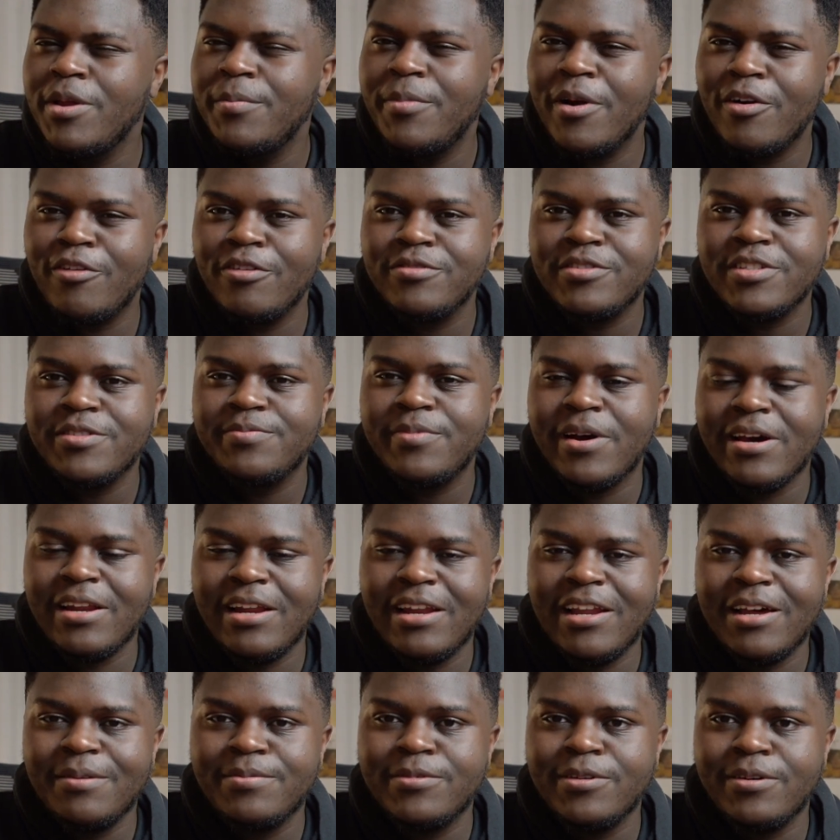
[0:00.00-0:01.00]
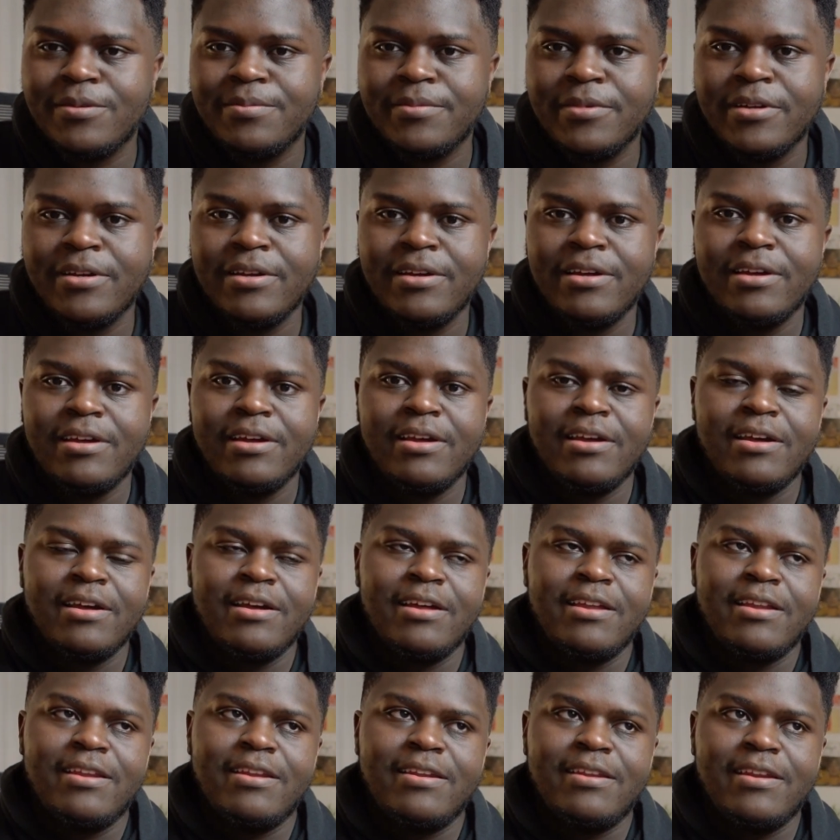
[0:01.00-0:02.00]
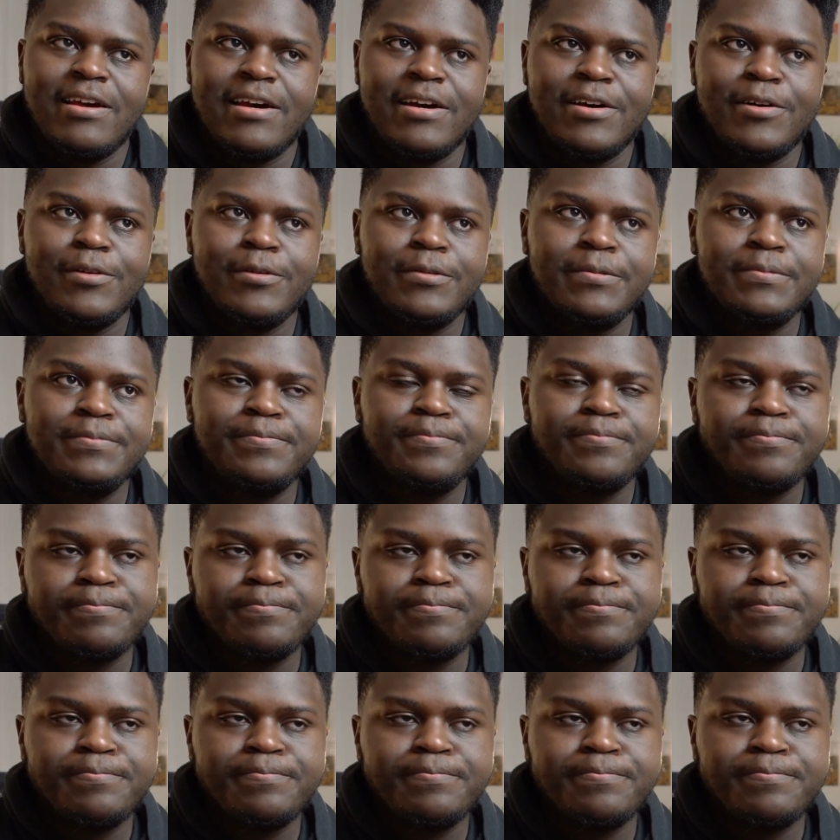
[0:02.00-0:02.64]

better off just buying a laptop. Now,